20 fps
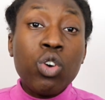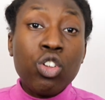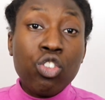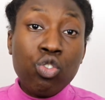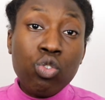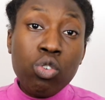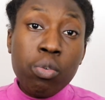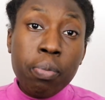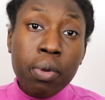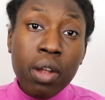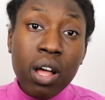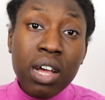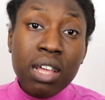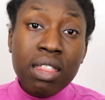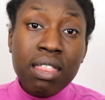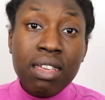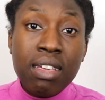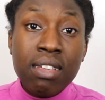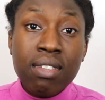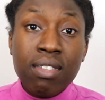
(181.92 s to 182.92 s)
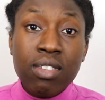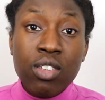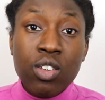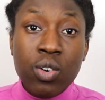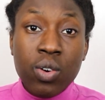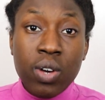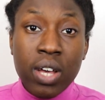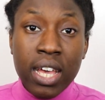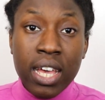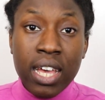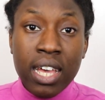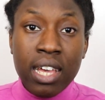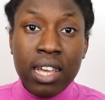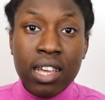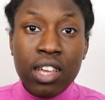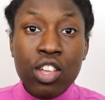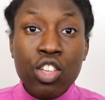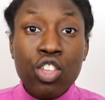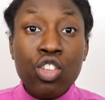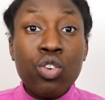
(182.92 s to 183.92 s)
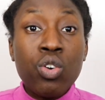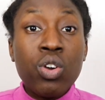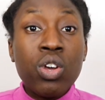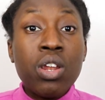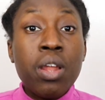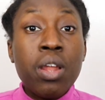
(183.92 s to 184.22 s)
once you apply this to your hair, you